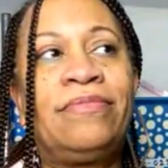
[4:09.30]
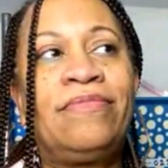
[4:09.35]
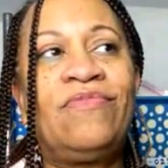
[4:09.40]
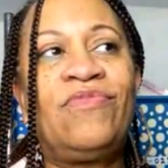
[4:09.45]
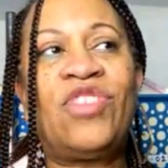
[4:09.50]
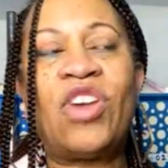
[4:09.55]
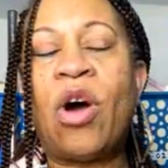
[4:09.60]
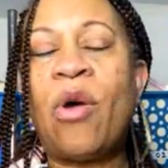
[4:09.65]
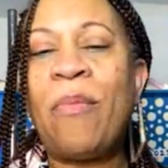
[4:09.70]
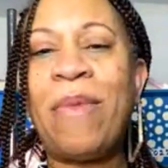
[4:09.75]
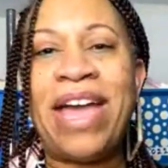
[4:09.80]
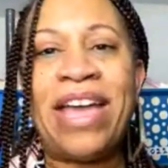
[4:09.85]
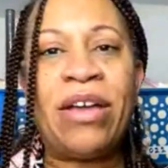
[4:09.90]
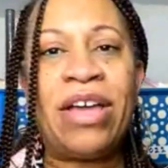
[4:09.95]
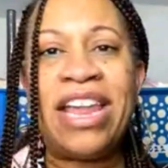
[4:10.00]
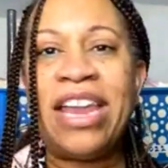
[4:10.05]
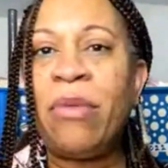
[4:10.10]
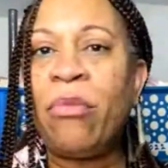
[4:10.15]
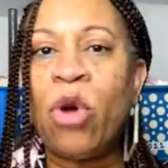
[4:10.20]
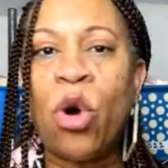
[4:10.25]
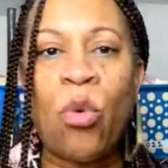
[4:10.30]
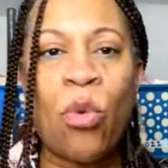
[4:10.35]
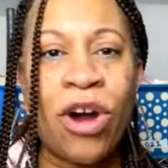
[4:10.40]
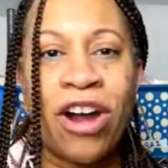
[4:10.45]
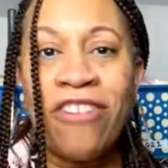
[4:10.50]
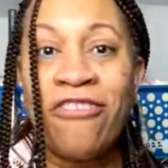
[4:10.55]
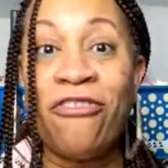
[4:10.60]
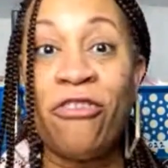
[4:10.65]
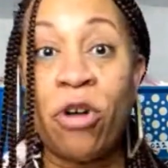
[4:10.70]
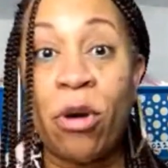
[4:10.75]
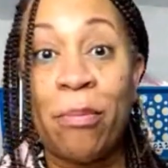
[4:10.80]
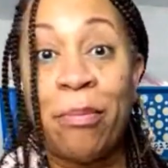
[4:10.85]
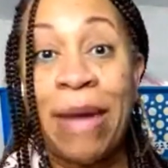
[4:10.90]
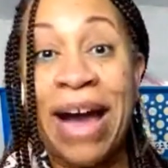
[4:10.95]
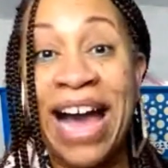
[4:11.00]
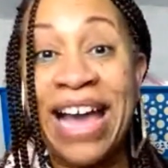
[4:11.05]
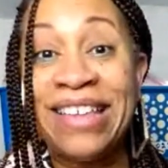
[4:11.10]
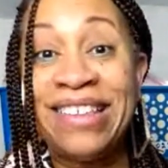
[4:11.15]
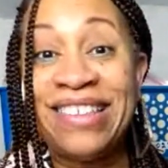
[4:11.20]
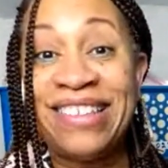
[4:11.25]
don't make any more work for
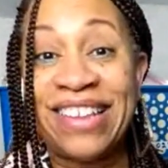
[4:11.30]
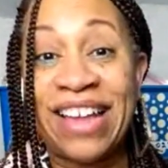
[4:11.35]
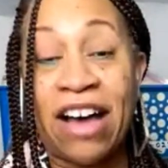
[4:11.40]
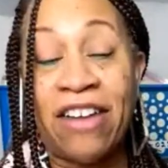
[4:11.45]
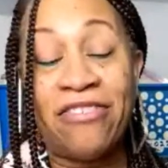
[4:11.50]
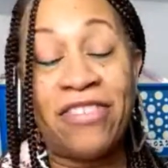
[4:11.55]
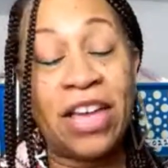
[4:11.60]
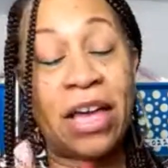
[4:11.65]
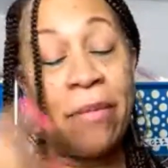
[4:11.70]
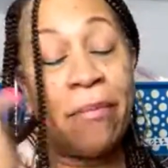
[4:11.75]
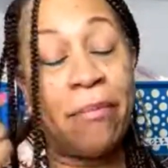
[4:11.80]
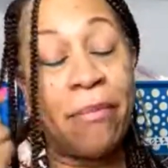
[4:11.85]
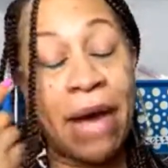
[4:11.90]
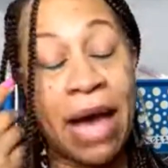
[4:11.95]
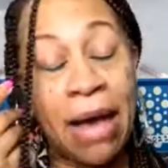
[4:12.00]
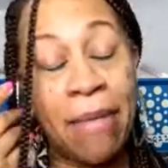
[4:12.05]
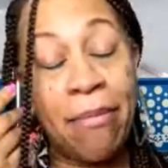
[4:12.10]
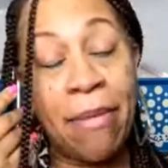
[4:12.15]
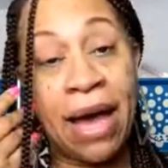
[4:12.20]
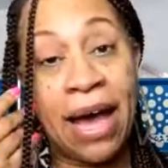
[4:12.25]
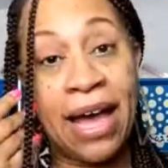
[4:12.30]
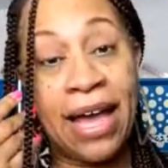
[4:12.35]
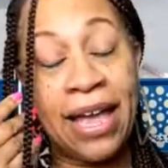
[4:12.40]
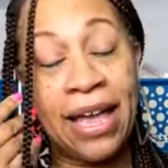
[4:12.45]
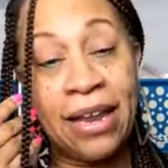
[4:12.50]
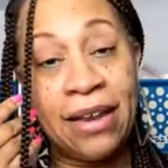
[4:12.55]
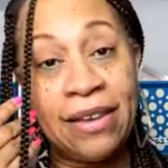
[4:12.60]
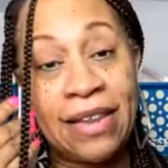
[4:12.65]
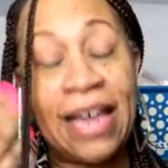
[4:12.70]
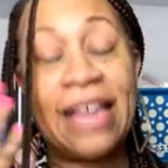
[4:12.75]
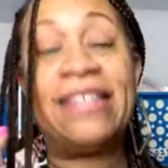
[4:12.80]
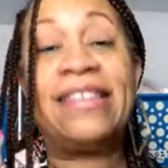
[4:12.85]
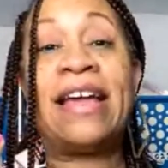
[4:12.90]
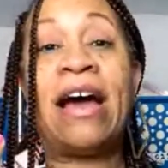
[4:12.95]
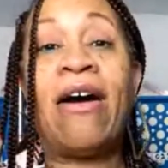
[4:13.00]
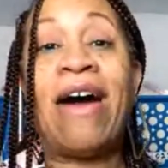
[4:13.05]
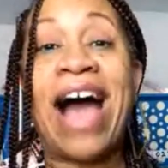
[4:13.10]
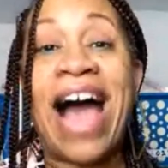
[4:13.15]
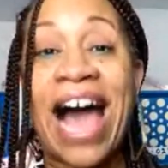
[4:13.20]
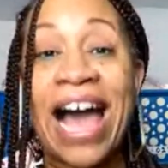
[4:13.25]
myself in my mind. That's
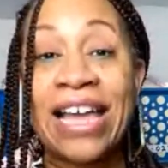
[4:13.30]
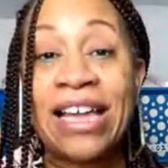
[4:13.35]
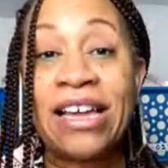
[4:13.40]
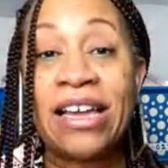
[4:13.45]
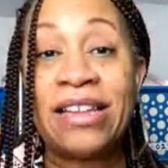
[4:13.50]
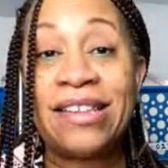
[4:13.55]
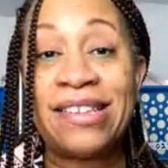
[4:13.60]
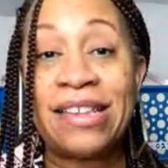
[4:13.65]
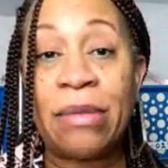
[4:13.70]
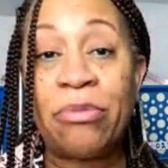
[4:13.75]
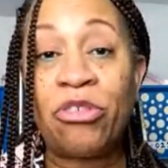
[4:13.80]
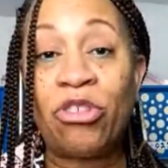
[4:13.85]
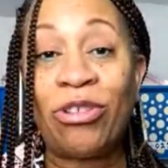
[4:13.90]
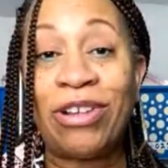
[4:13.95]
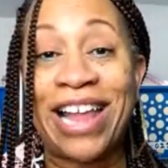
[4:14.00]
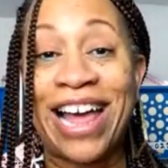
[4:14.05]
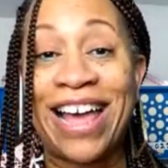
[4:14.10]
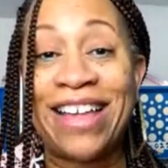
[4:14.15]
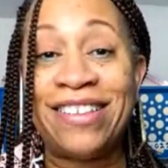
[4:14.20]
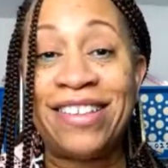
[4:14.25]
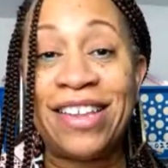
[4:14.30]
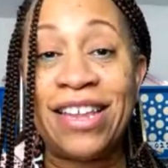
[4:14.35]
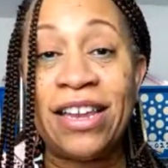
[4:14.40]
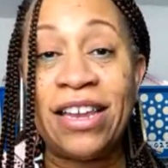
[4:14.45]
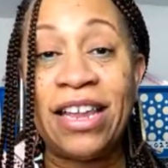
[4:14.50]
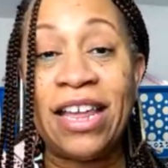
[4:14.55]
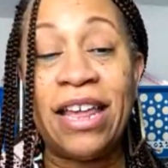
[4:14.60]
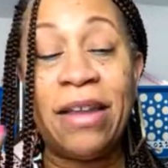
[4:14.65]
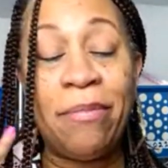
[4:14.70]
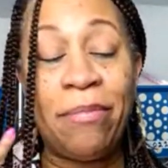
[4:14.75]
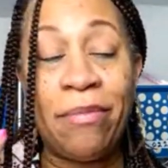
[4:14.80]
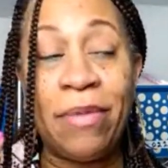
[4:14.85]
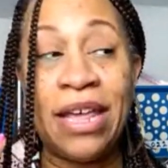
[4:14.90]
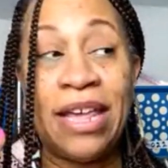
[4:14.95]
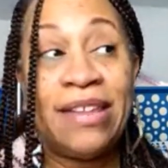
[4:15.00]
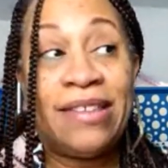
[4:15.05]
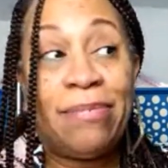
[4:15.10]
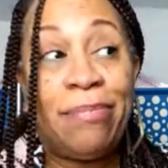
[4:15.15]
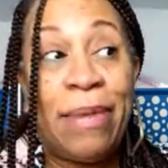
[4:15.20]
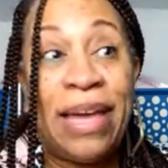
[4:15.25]
how I conceptualize it.
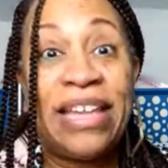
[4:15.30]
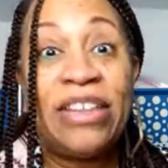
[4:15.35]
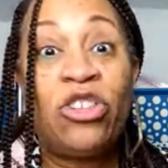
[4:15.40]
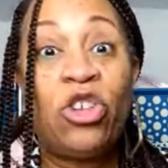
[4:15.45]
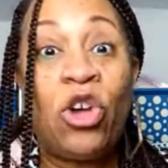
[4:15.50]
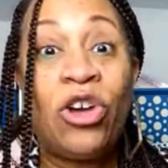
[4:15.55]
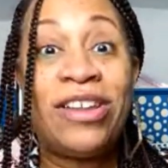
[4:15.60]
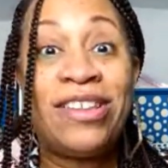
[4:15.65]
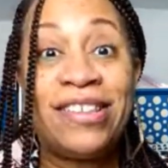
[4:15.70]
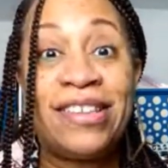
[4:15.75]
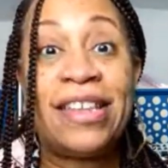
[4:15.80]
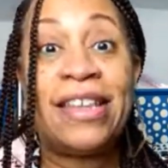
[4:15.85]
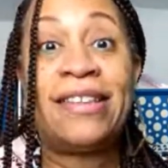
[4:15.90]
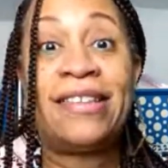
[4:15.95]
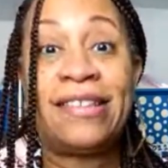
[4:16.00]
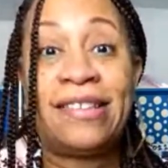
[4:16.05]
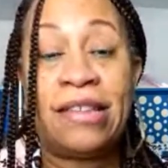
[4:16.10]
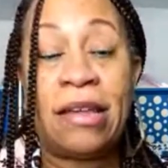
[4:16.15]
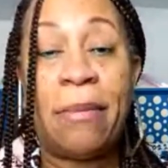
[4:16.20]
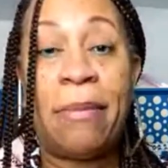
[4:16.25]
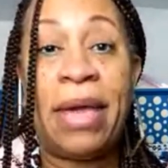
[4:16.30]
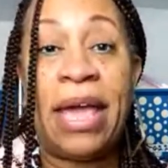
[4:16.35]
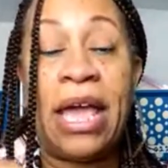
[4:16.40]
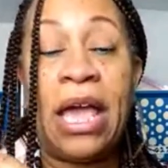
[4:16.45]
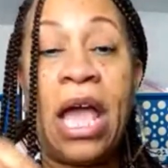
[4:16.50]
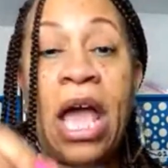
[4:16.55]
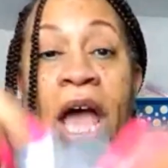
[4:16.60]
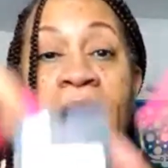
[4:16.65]
It makes good sense to me